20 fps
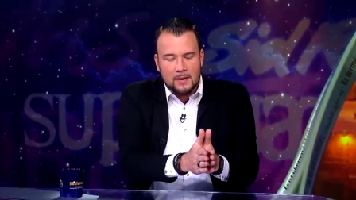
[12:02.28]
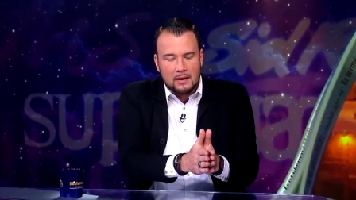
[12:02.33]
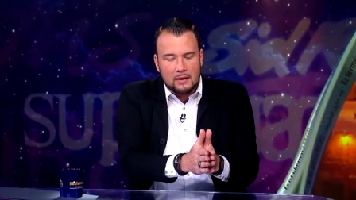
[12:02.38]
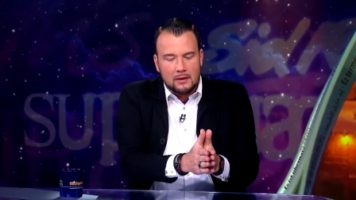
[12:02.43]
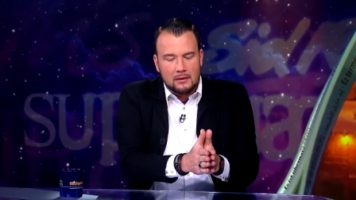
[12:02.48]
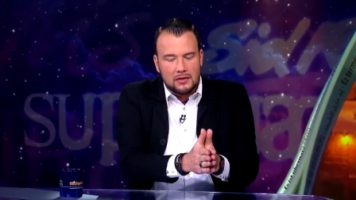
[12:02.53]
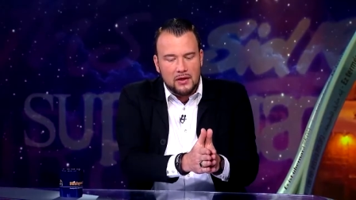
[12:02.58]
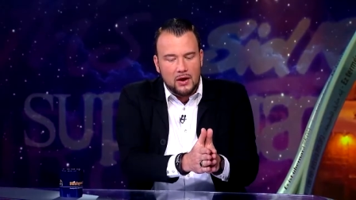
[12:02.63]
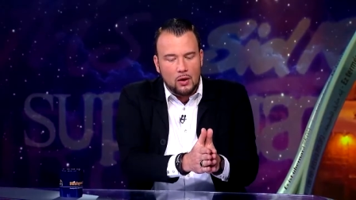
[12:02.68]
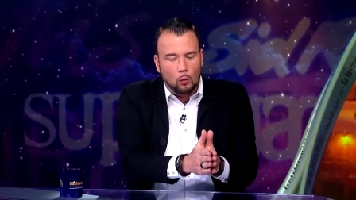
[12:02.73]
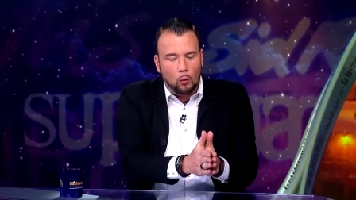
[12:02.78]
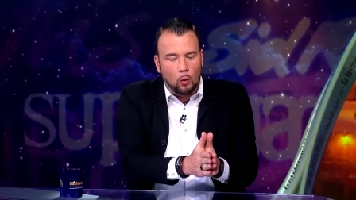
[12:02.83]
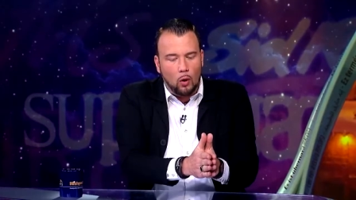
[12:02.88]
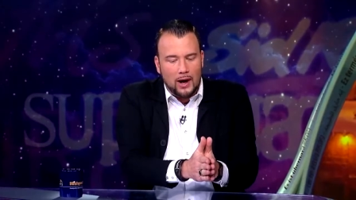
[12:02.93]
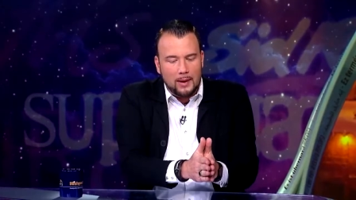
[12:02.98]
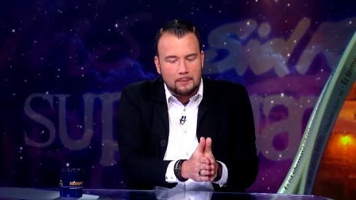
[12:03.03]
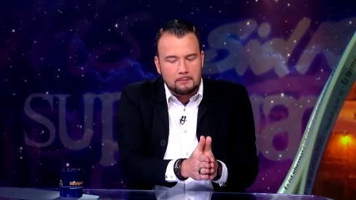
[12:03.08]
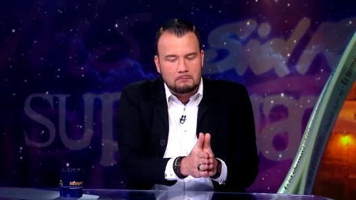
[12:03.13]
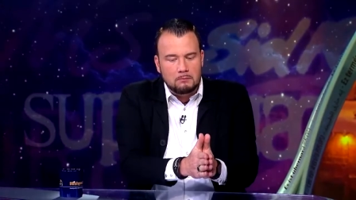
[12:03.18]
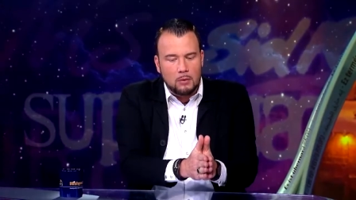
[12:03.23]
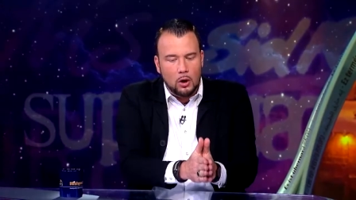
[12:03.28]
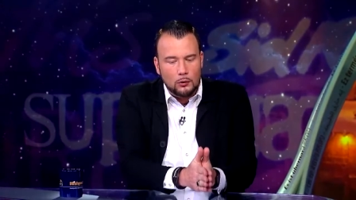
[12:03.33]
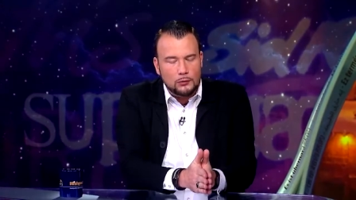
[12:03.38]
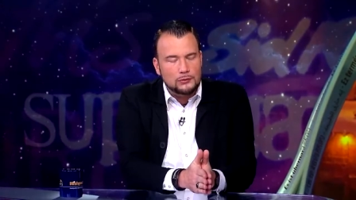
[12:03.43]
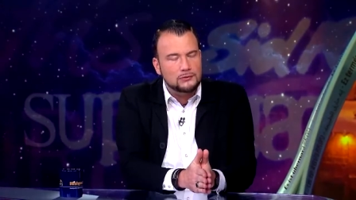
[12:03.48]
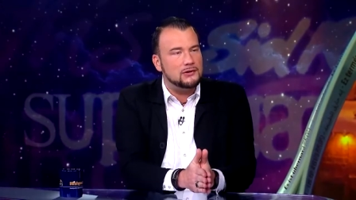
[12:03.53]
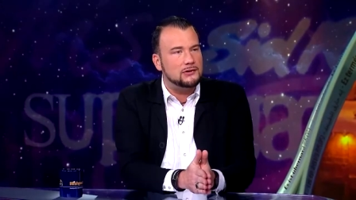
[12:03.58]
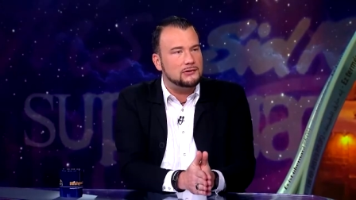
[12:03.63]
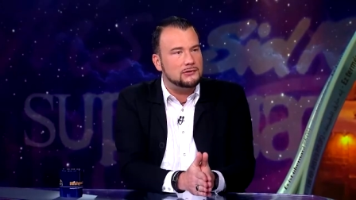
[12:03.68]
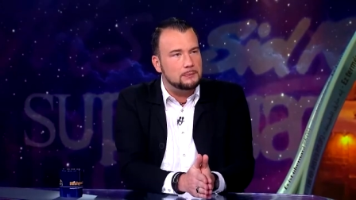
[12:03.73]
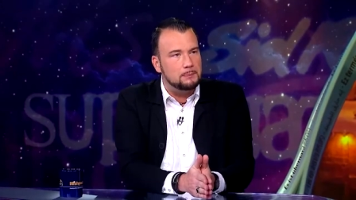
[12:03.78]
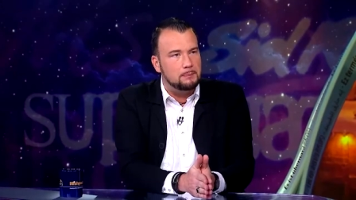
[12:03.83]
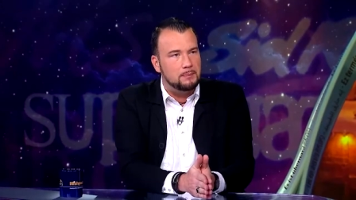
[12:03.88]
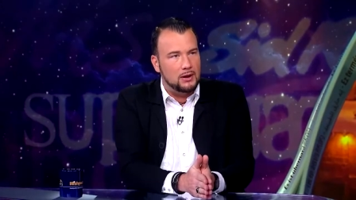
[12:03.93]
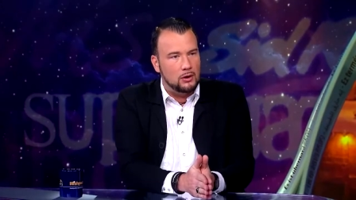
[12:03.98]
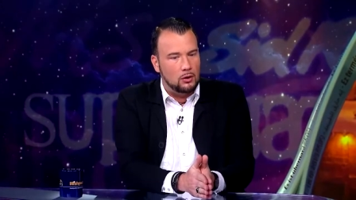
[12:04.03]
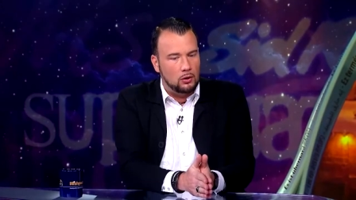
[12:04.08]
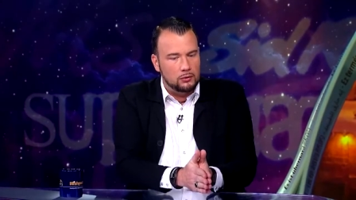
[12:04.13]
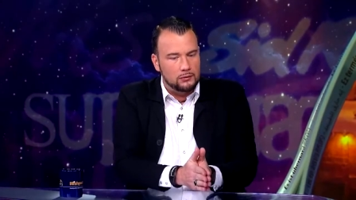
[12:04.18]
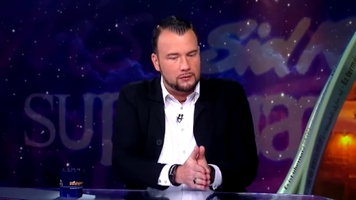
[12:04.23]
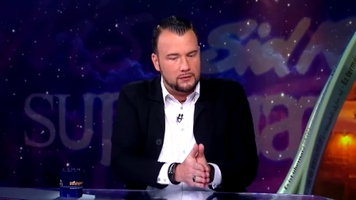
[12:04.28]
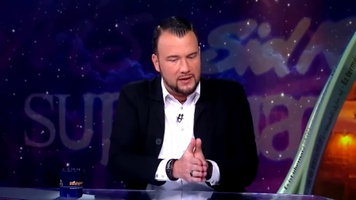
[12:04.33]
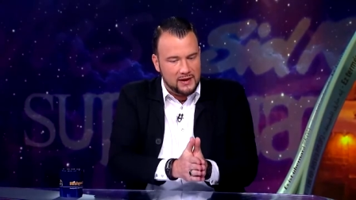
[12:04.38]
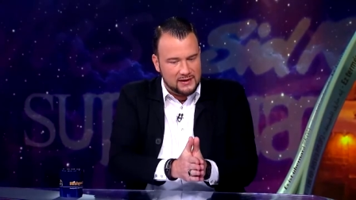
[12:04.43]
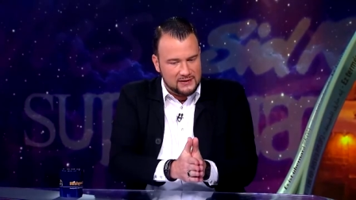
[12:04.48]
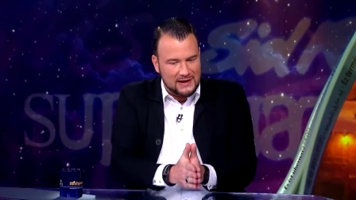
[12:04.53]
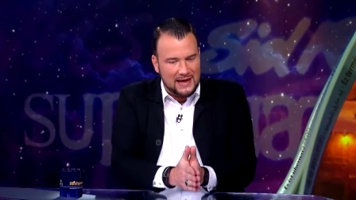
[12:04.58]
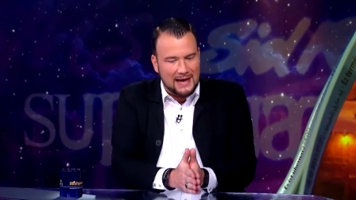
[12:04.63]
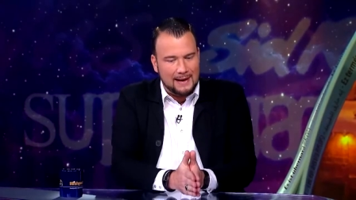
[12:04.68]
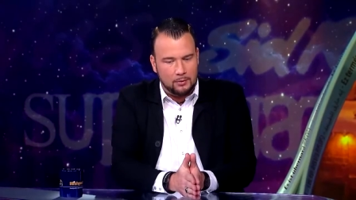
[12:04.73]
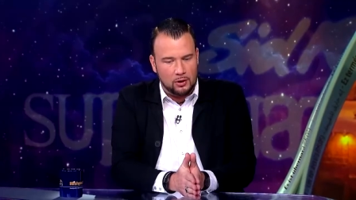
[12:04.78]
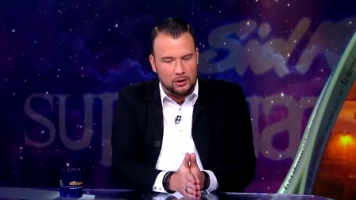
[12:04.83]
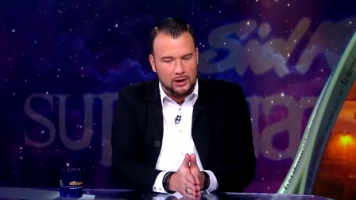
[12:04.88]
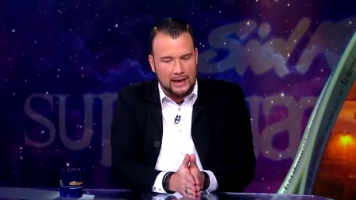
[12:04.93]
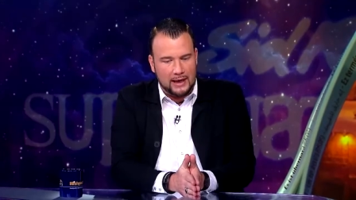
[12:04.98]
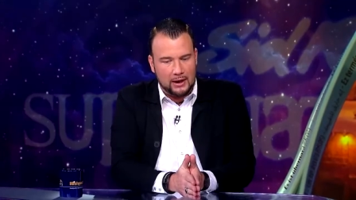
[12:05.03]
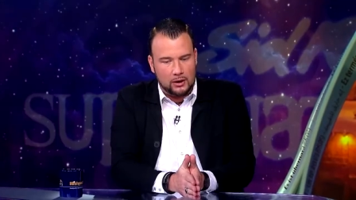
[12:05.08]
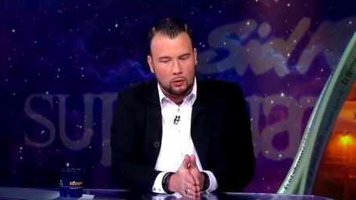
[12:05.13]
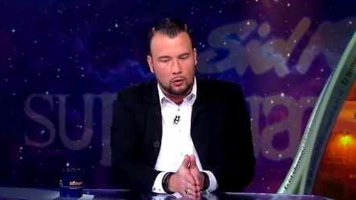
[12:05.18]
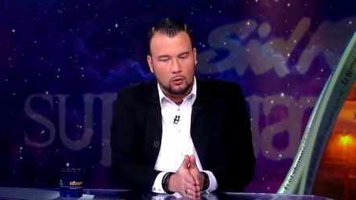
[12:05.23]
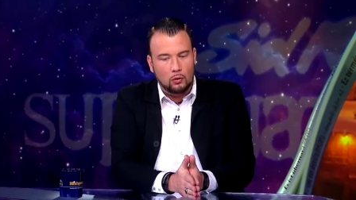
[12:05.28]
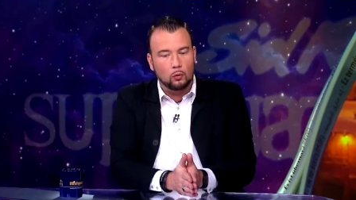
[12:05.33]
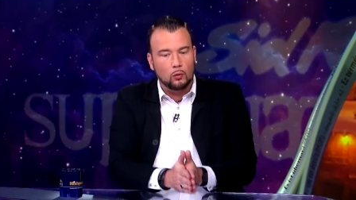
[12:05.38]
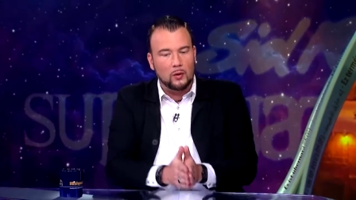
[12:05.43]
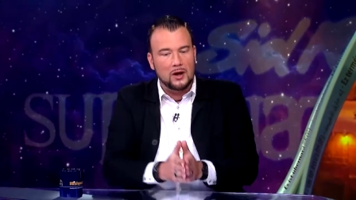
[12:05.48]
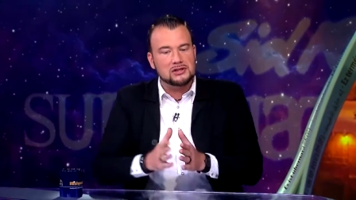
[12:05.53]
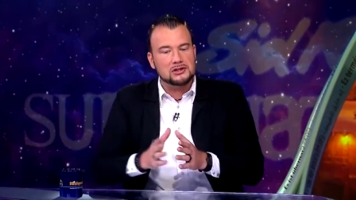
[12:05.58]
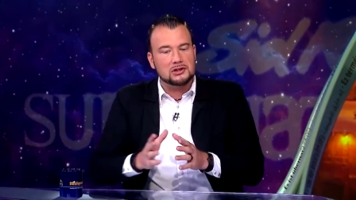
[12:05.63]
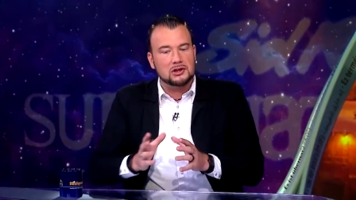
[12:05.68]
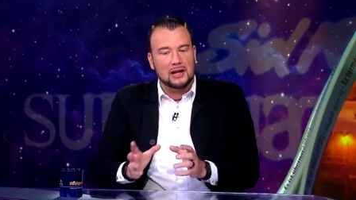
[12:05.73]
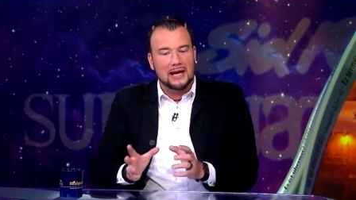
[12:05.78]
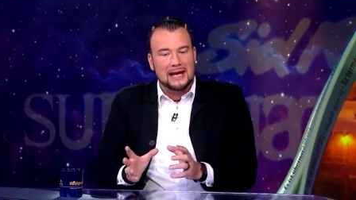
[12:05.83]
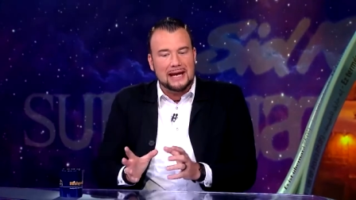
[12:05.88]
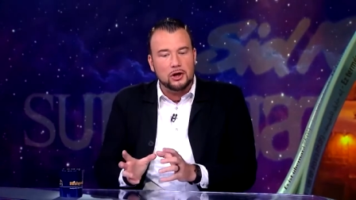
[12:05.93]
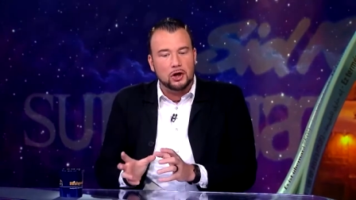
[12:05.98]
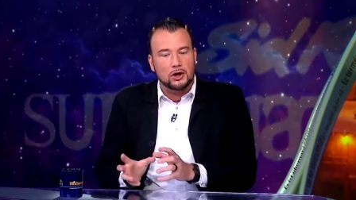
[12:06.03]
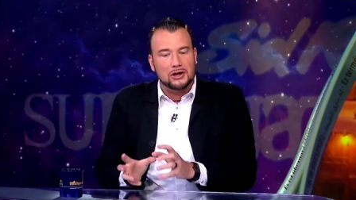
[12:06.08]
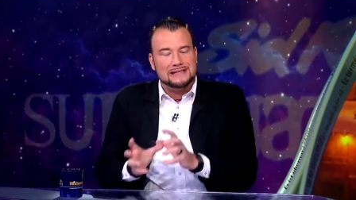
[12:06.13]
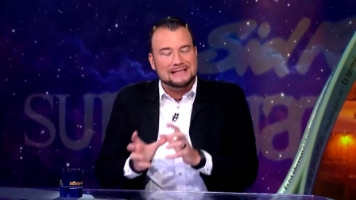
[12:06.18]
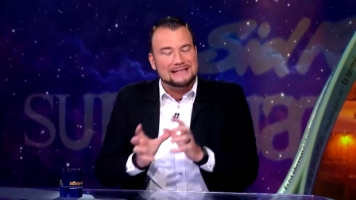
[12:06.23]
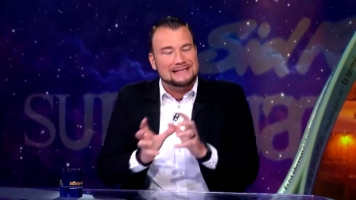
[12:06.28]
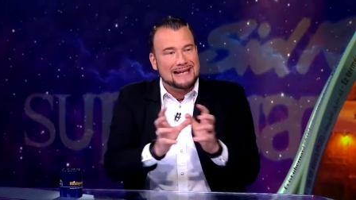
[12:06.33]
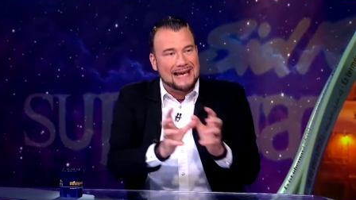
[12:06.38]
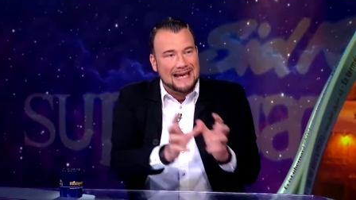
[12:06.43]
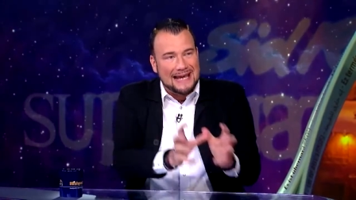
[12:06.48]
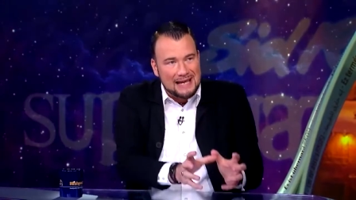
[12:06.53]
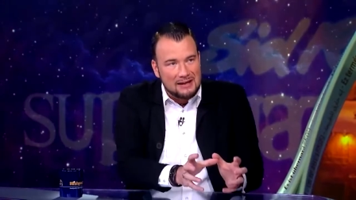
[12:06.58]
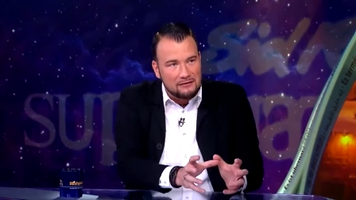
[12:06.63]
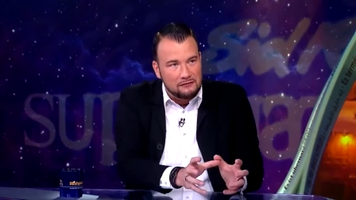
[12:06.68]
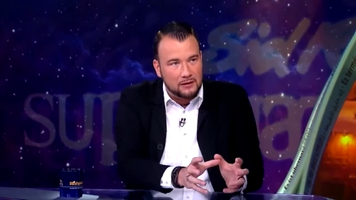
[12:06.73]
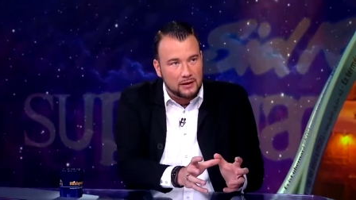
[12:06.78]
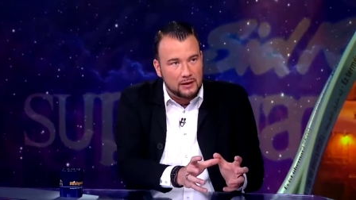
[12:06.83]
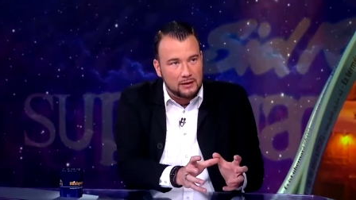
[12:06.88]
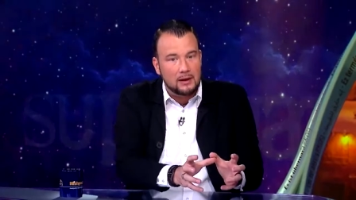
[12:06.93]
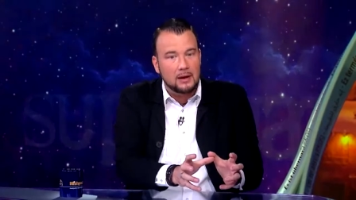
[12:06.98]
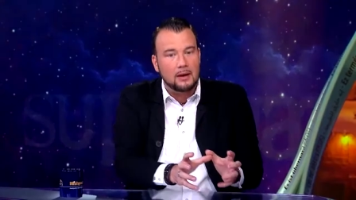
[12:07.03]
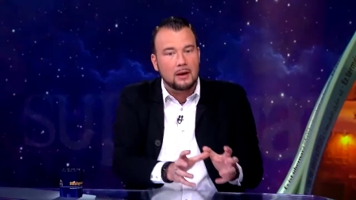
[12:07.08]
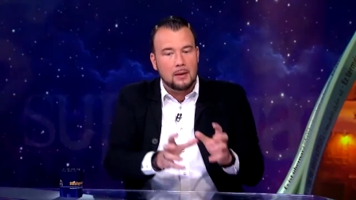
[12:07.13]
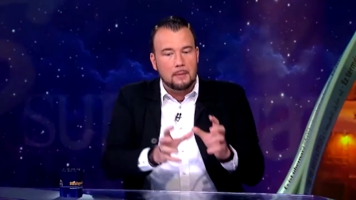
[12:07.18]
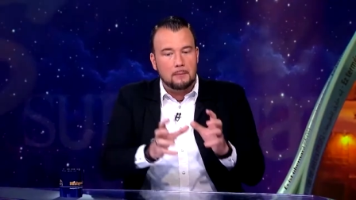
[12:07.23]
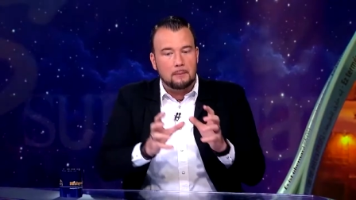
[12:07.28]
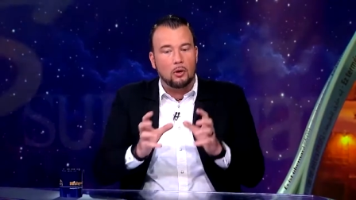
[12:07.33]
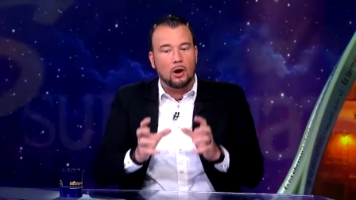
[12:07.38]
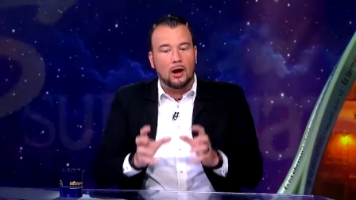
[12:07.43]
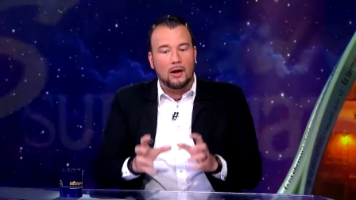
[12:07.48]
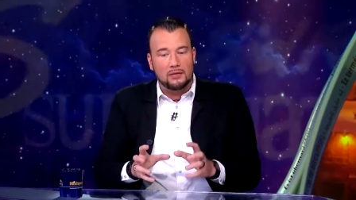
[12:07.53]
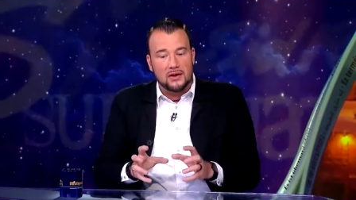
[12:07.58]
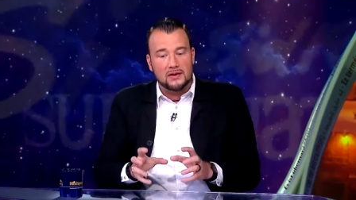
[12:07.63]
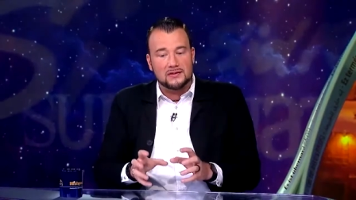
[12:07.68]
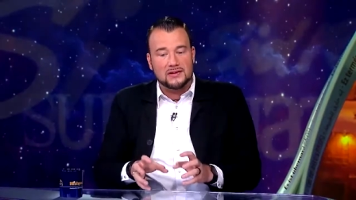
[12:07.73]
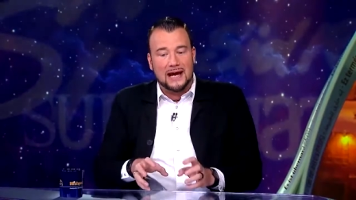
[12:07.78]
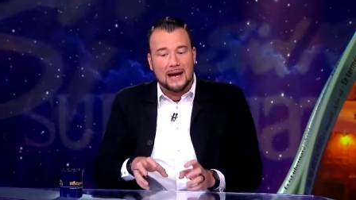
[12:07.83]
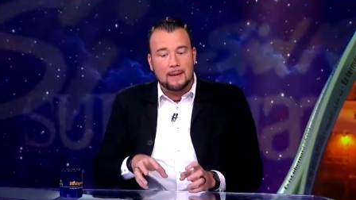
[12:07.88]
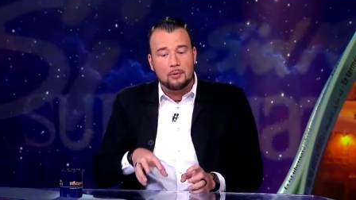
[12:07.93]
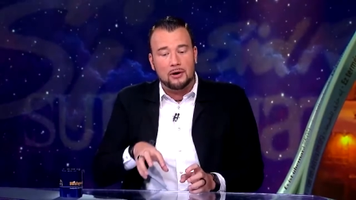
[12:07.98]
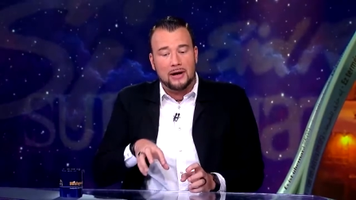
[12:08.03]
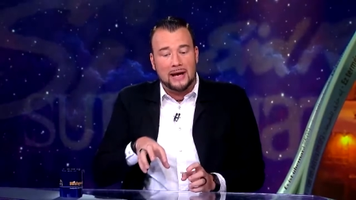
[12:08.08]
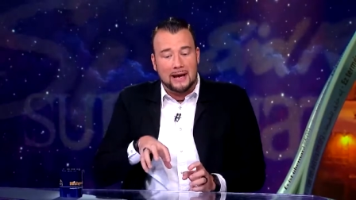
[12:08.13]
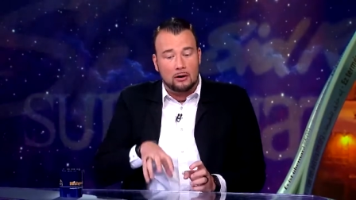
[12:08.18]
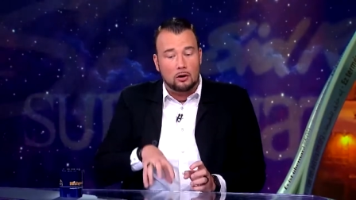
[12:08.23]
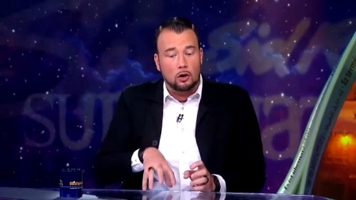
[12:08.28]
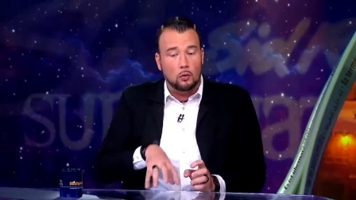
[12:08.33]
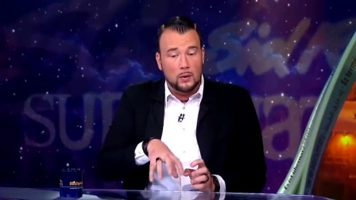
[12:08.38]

that what Moses built, the tabernacle, which later David brought the tabernacle,